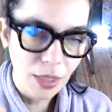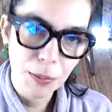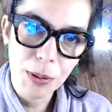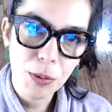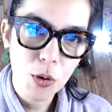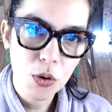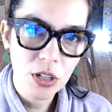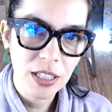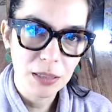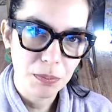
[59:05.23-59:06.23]
people who
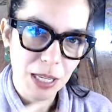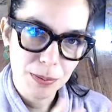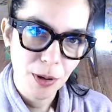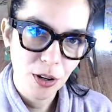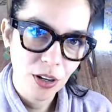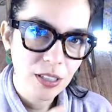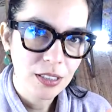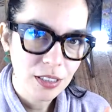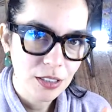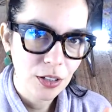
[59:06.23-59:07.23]
collect baseball
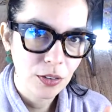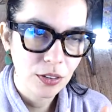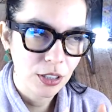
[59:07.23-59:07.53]
cards, you know,